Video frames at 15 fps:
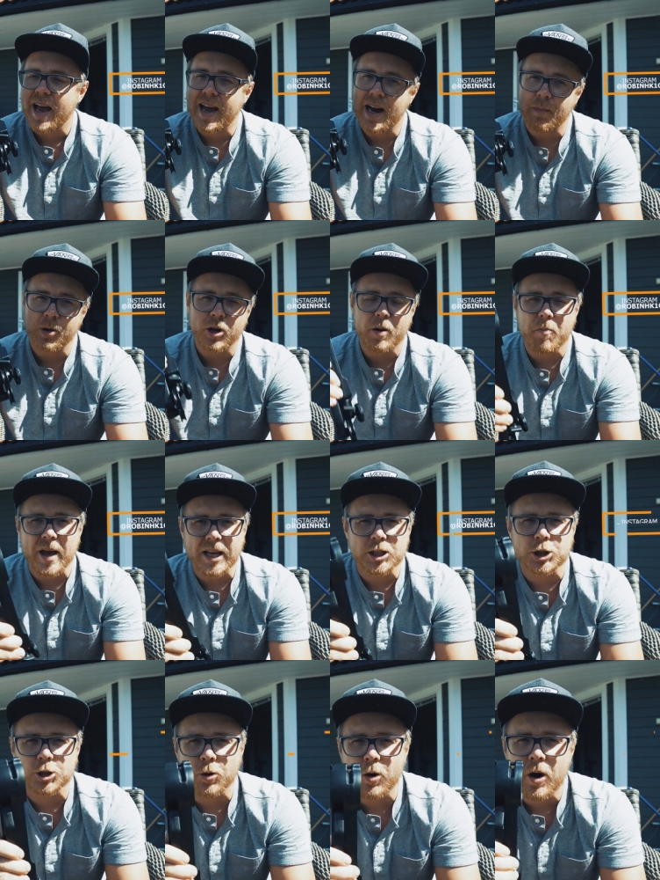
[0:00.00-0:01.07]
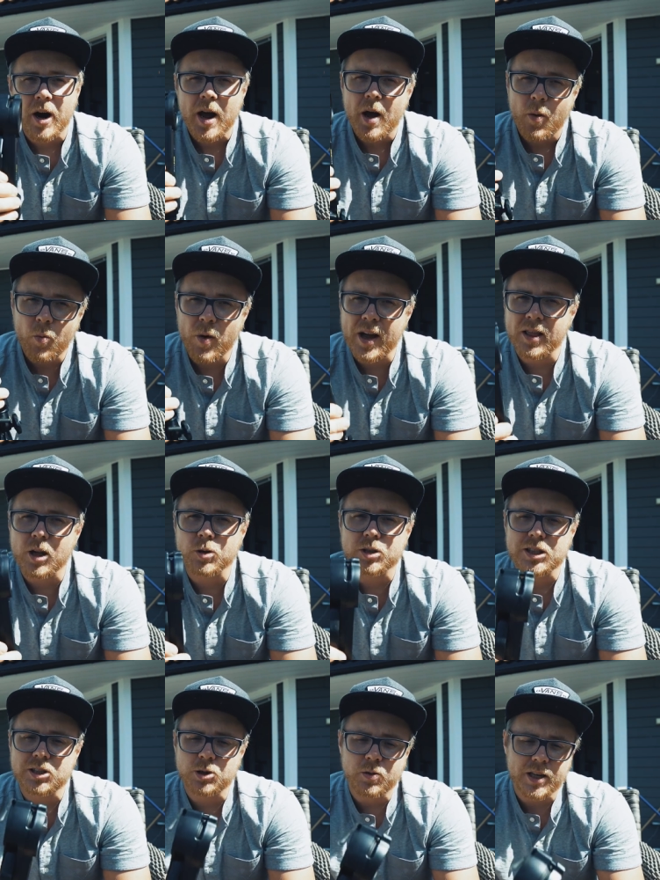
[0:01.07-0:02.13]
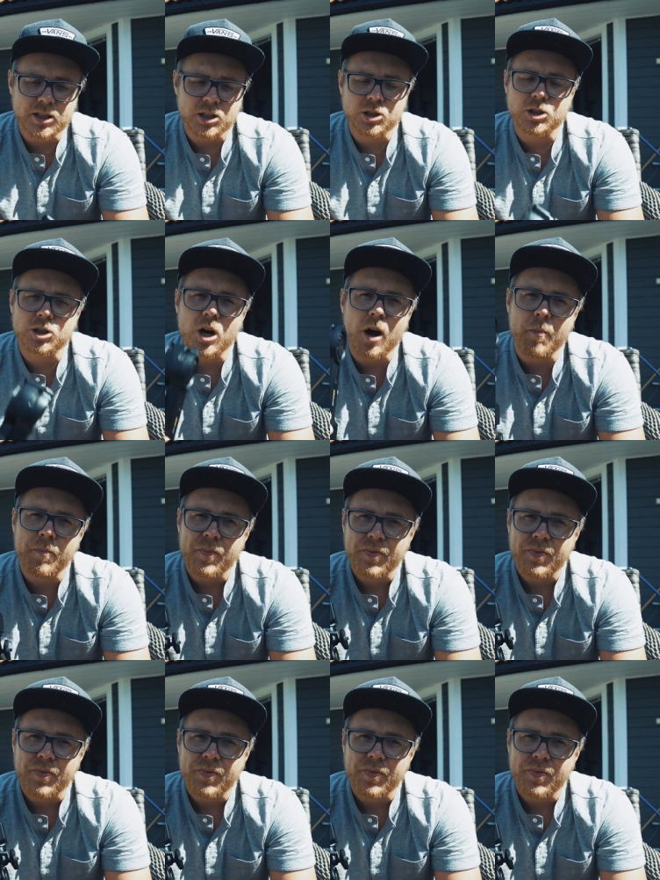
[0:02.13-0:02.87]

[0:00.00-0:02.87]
And I'm gonna make sure when those situations come